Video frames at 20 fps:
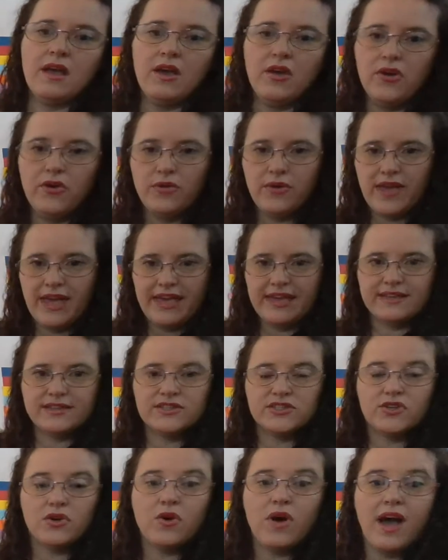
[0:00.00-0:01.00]
Okay,
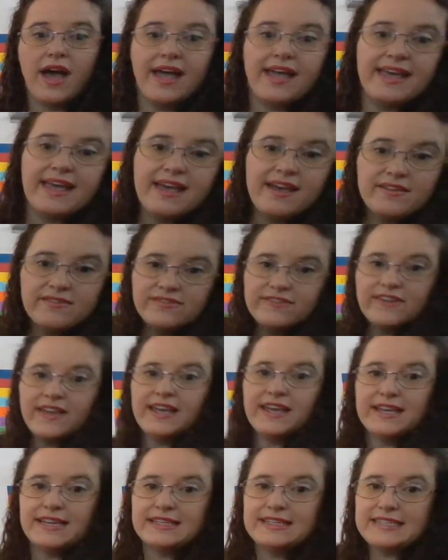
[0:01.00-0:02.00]
so I have
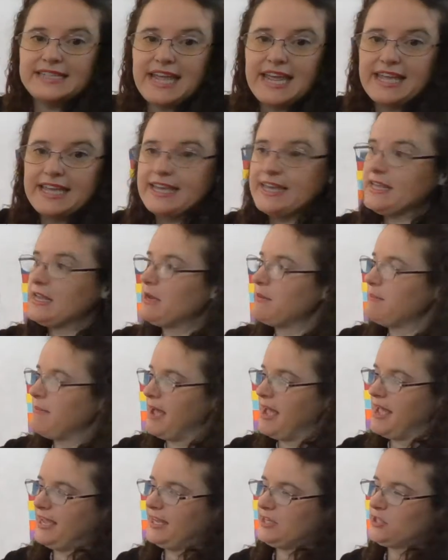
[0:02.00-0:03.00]
taken
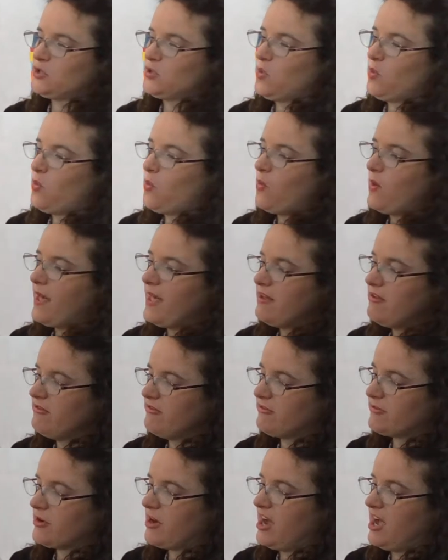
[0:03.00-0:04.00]
my
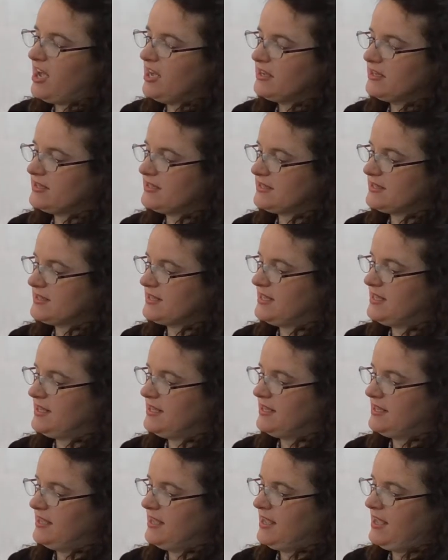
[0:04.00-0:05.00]
12 rocks
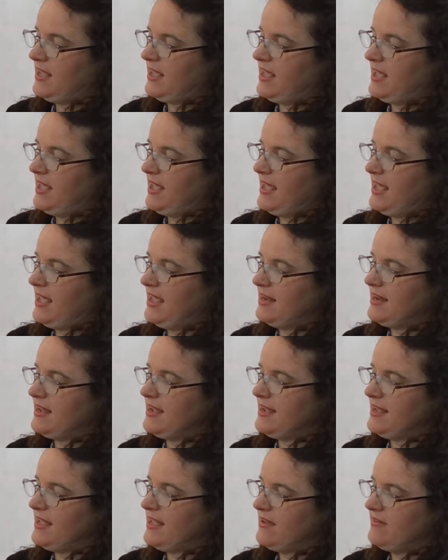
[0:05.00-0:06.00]
and
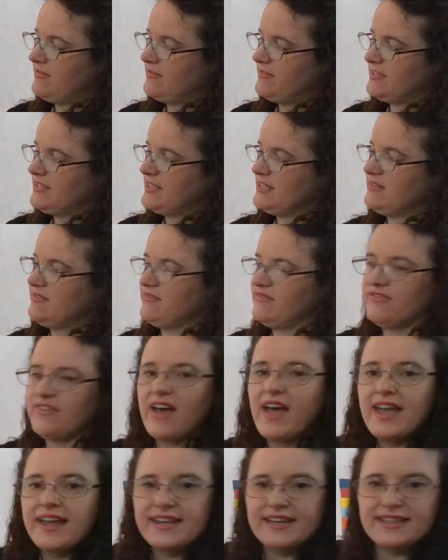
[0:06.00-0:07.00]
I have
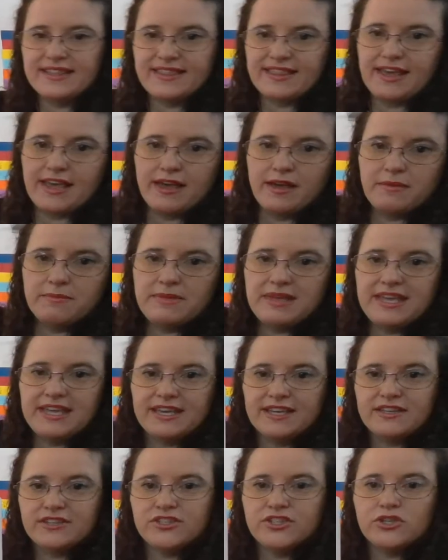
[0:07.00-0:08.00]
divided them
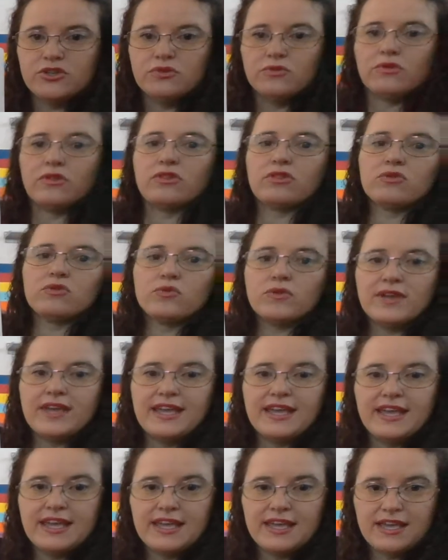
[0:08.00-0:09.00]
into
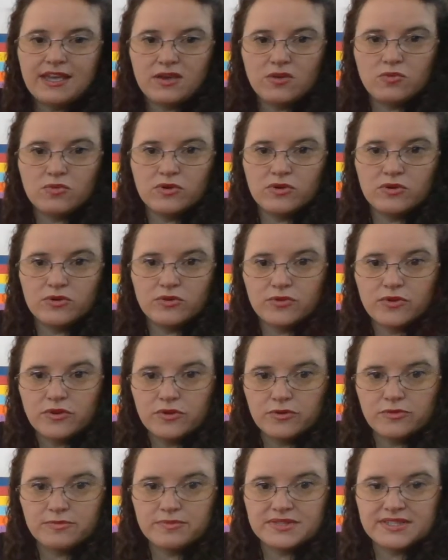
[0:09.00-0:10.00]
3 equal
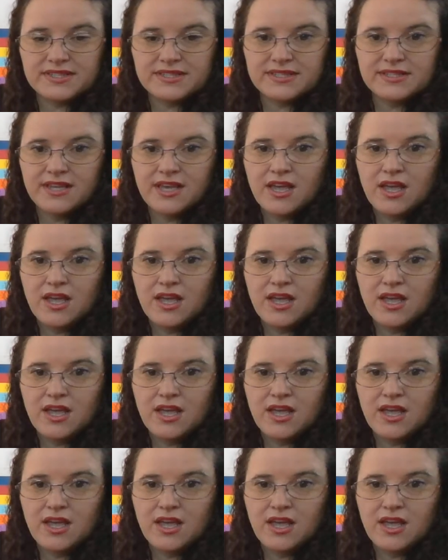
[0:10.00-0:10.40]
groups.